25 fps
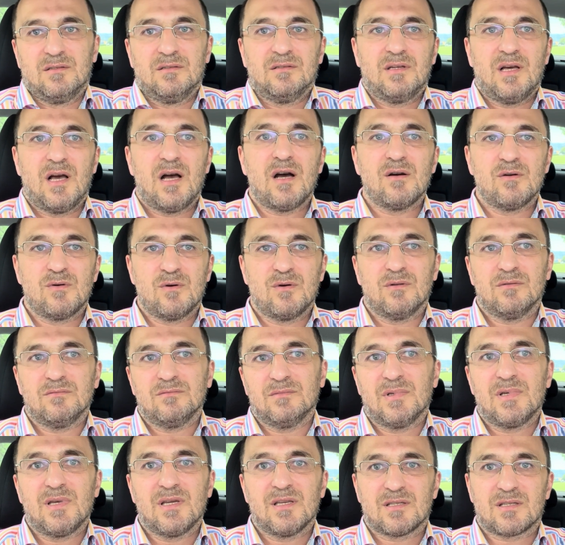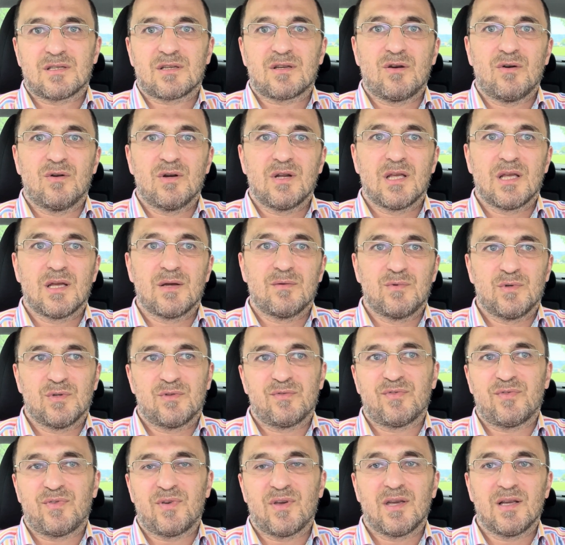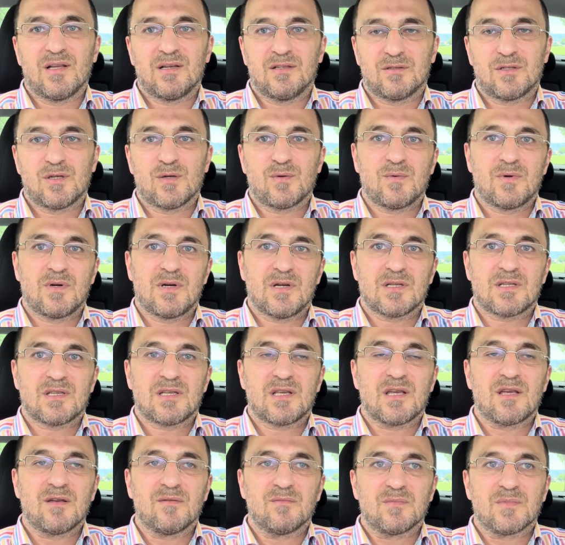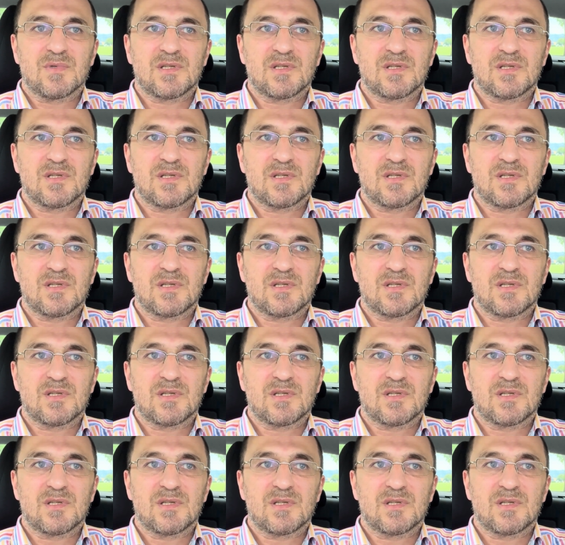how his colleague would feel towards him.